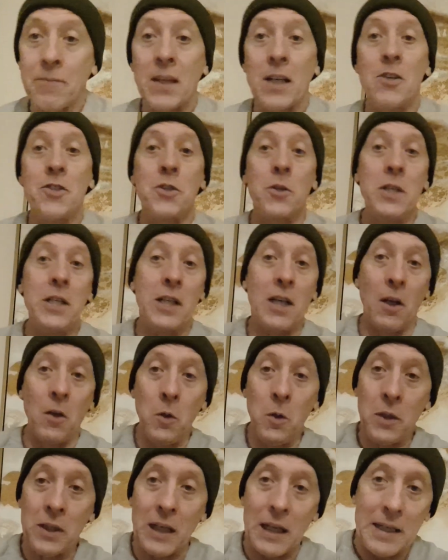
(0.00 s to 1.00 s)
So you can
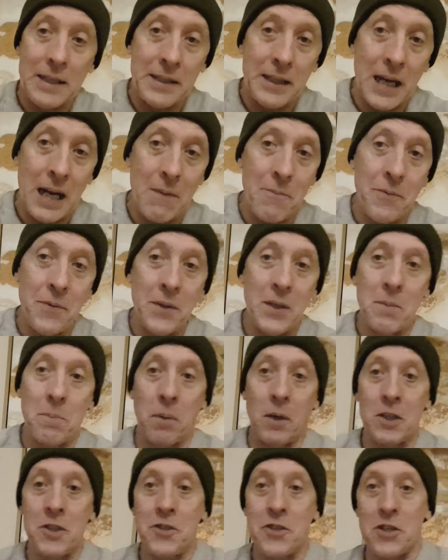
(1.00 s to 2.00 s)
look at depth of the
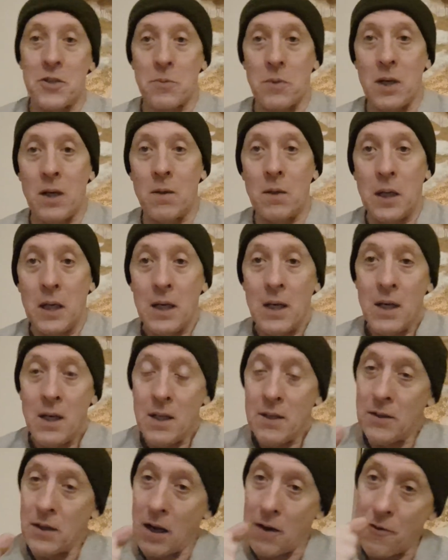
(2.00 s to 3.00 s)
punch as well.
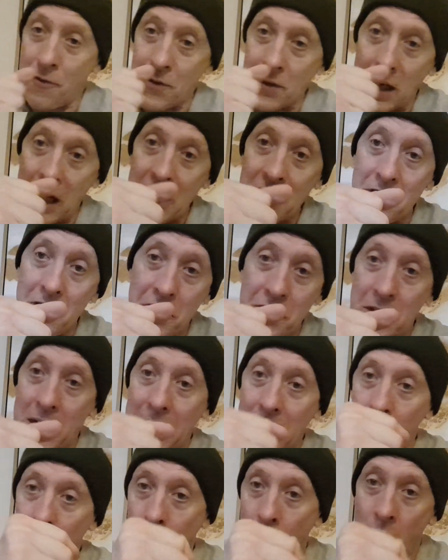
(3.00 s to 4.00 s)
A fraction of a
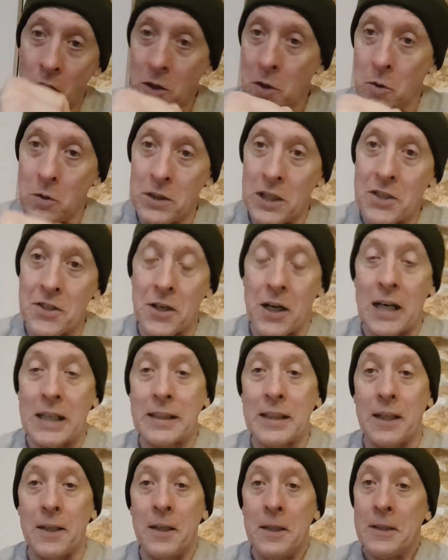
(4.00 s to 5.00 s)
second longer on the
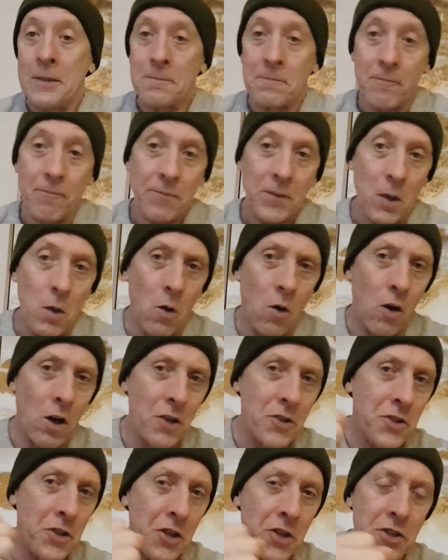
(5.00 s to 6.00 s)
target, or
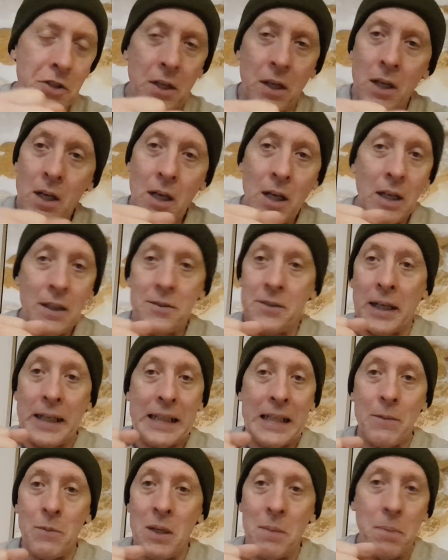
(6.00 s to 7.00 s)
just
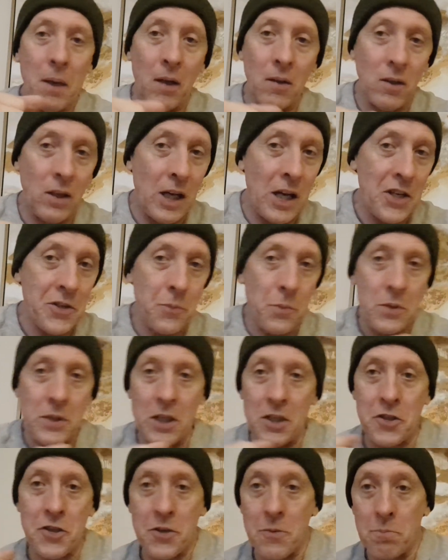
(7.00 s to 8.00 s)
tiny wee bit less when you
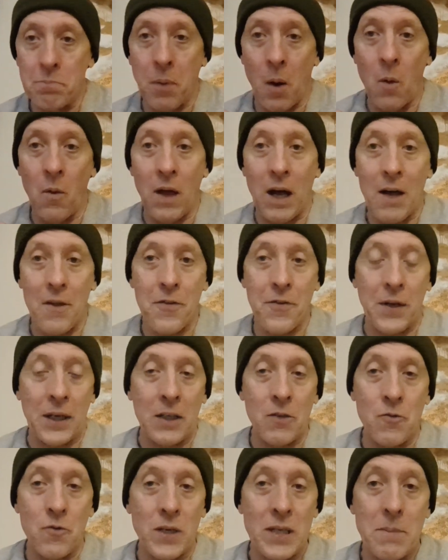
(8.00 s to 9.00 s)
pull that
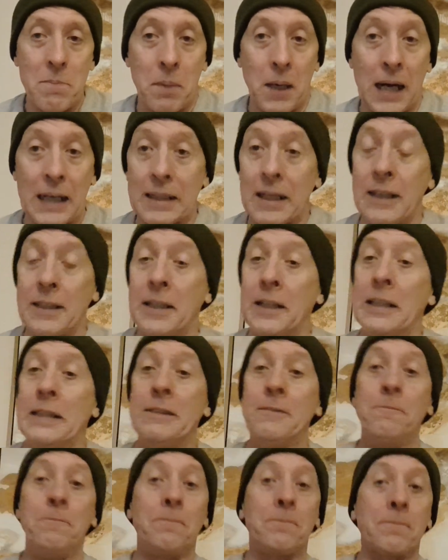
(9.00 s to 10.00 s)
thing right back. Again,